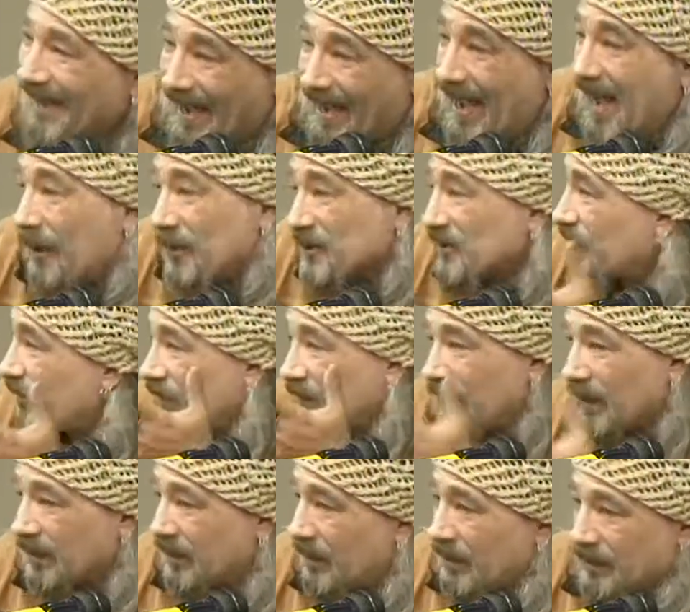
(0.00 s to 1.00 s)
I was a
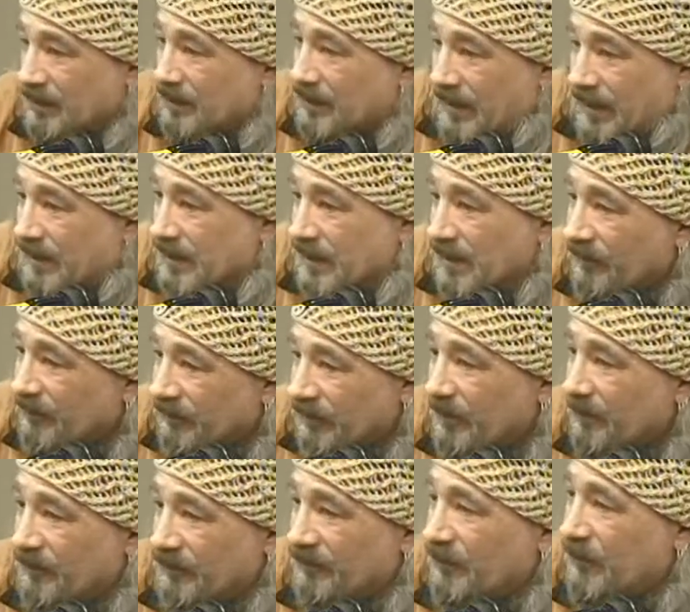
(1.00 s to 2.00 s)
fan of hers, like I said,
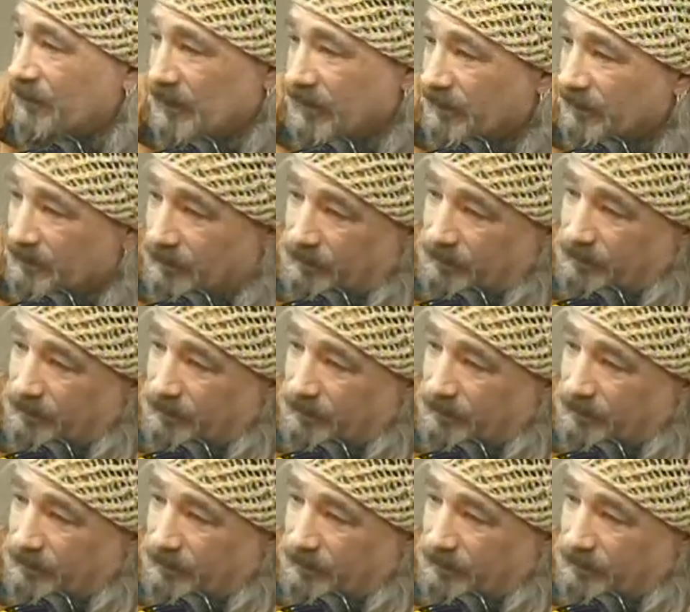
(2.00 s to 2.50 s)
from, from her